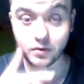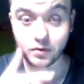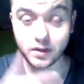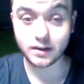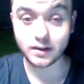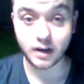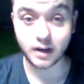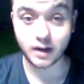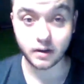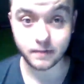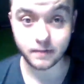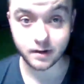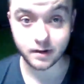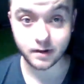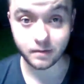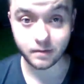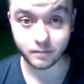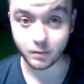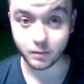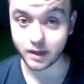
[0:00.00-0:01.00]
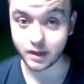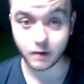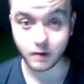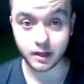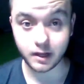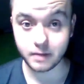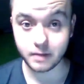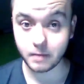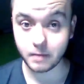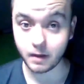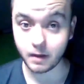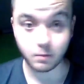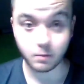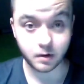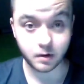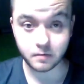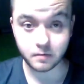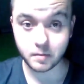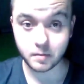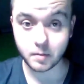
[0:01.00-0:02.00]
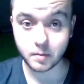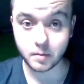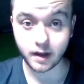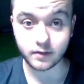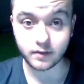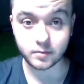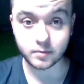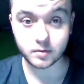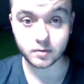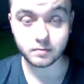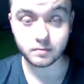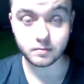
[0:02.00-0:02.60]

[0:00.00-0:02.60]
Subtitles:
the entire film without him, it wouldn't have been possible.